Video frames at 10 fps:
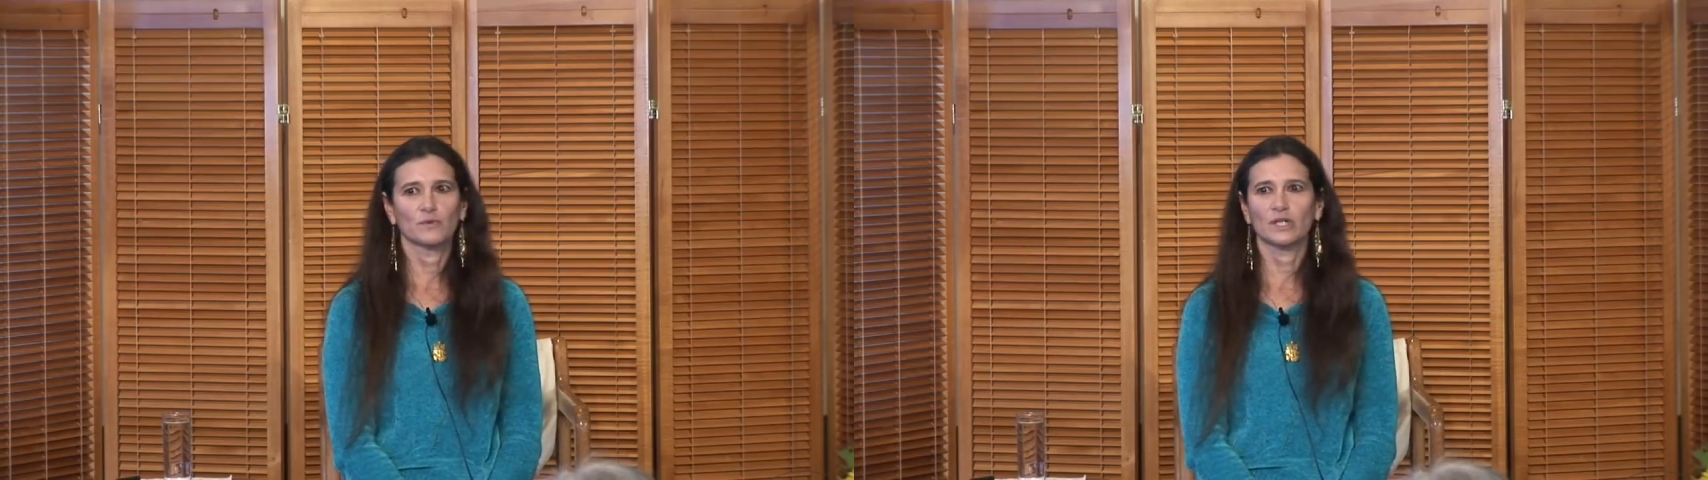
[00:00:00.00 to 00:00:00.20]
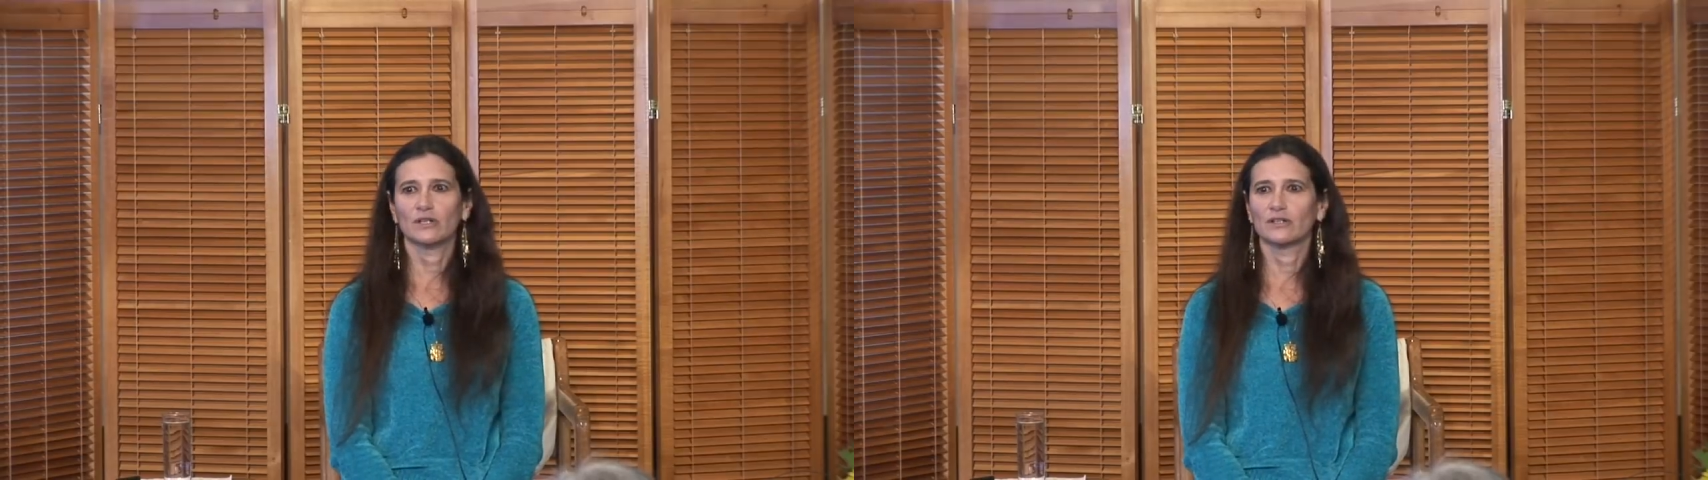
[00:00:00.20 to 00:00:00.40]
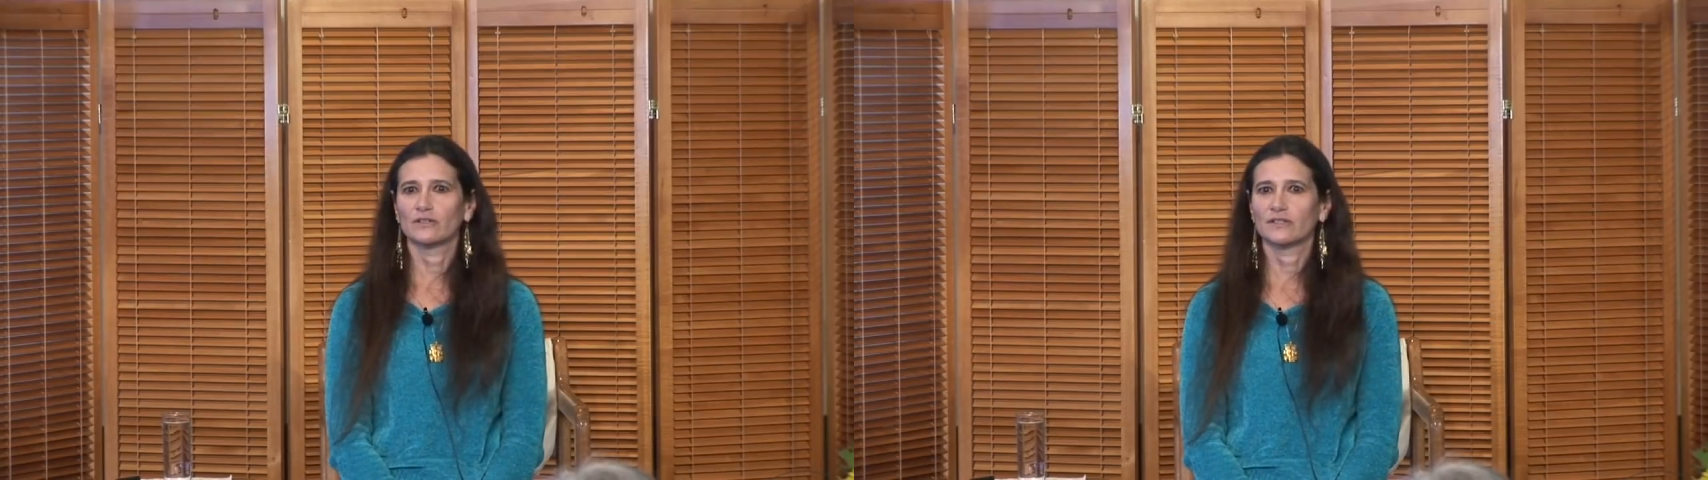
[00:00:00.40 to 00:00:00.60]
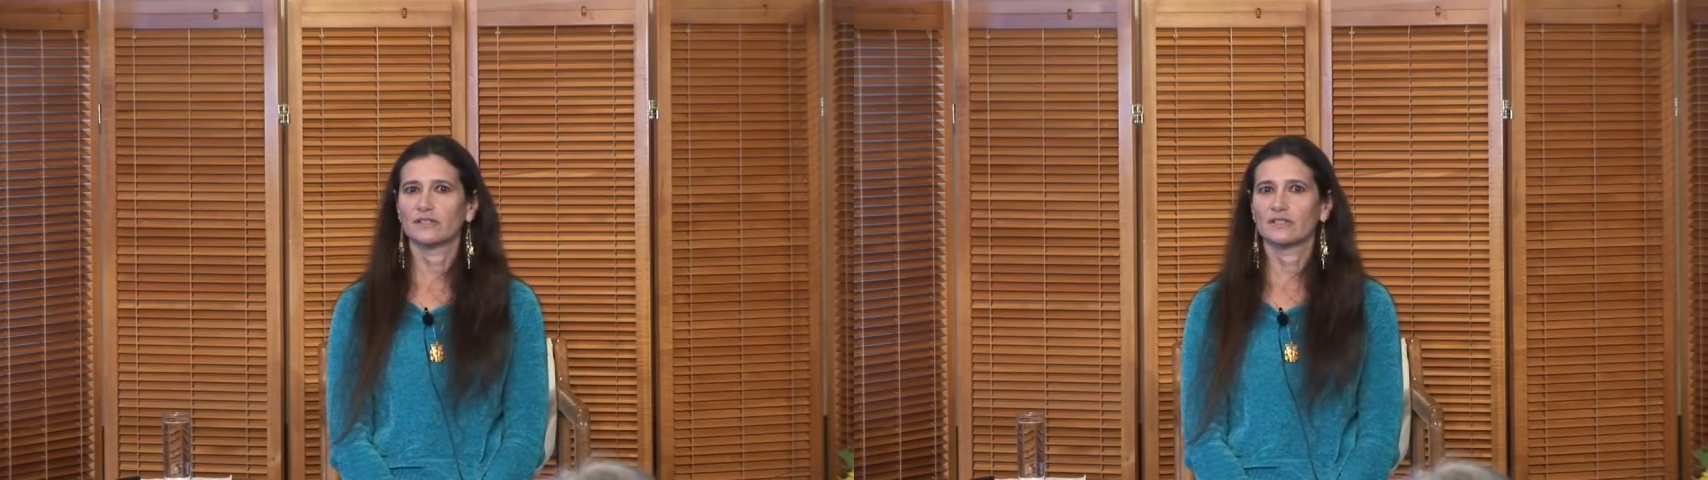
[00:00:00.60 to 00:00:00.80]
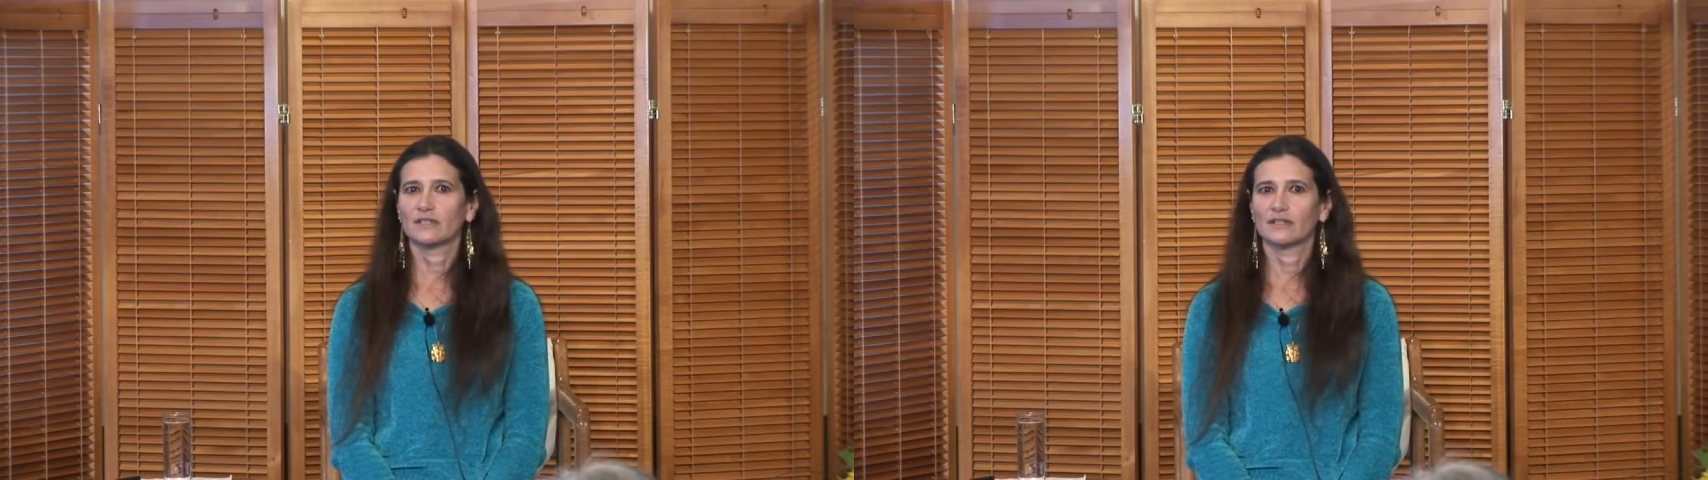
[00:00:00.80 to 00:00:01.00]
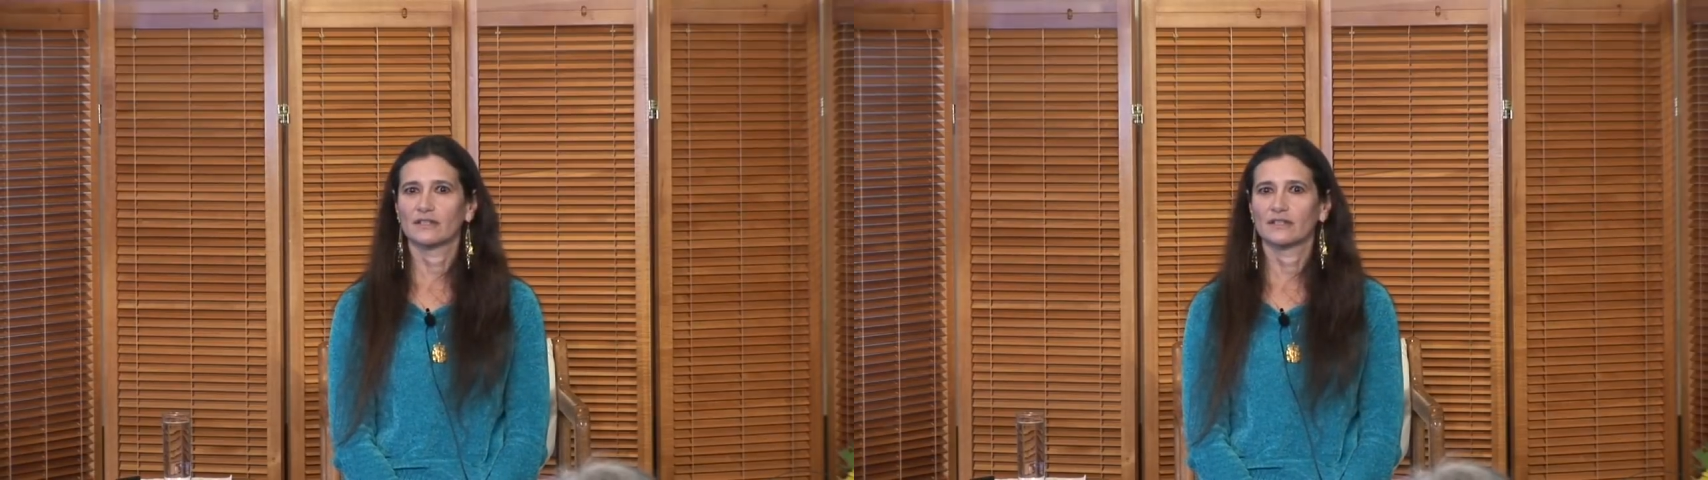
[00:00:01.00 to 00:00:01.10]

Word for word: words